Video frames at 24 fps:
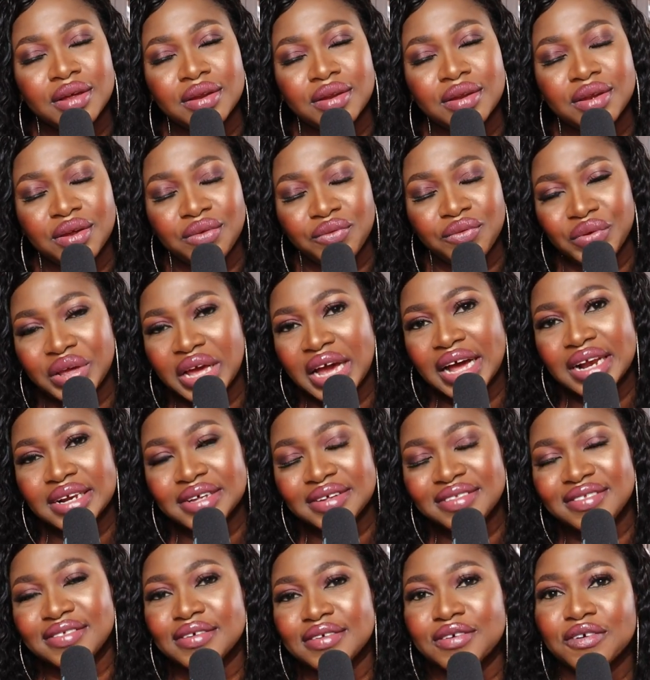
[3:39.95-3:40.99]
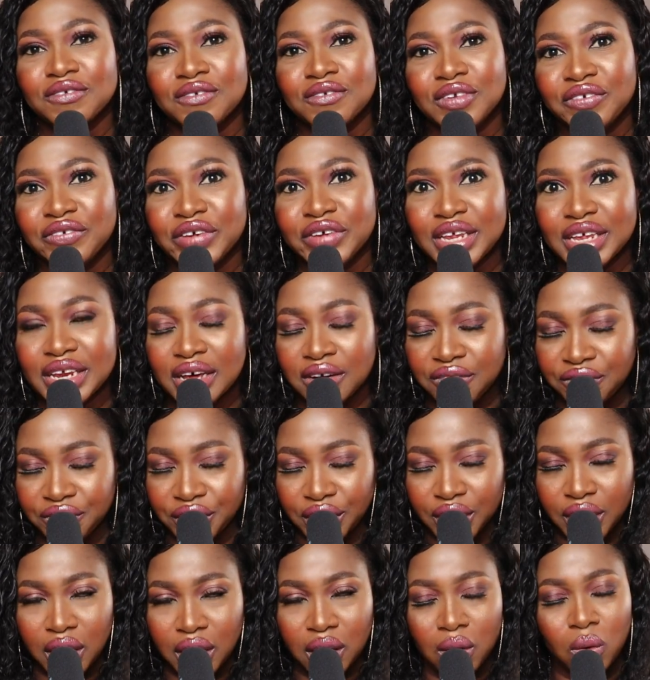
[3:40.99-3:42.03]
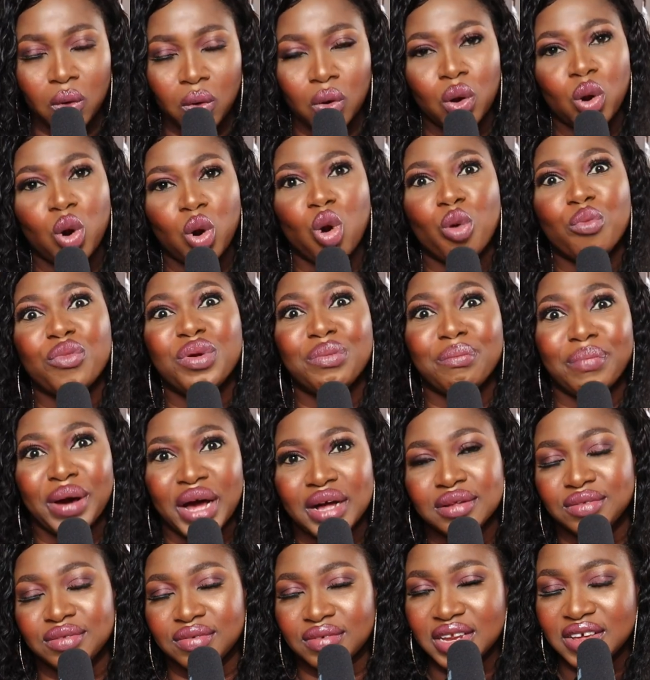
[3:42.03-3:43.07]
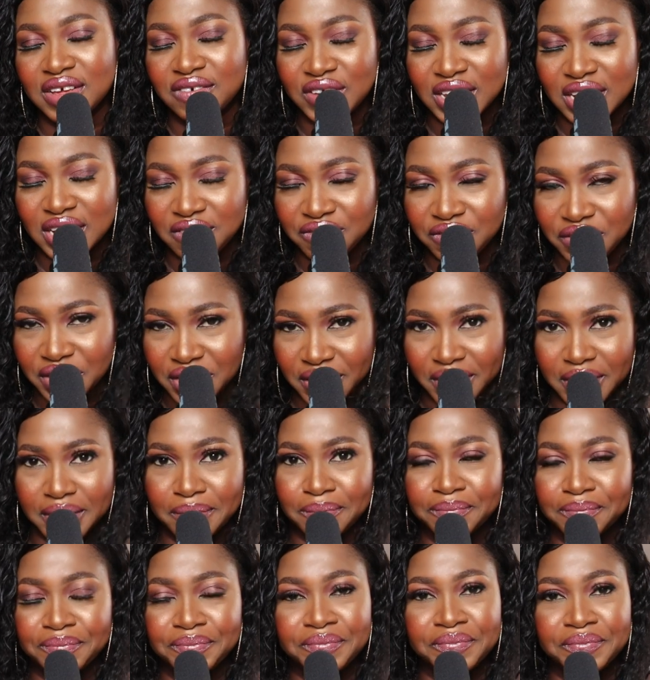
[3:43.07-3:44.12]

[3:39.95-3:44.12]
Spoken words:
the reality of living in Africa or coming back to live in Africa.